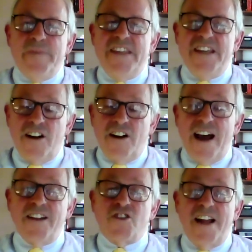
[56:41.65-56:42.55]
the
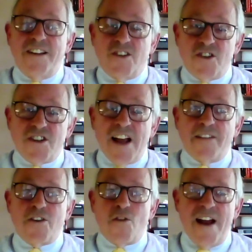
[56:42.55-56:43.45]
United States and
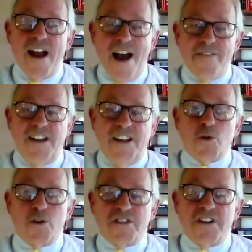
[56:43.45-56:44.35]
South Korea have an
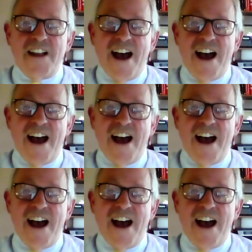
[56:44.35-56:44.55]
interest in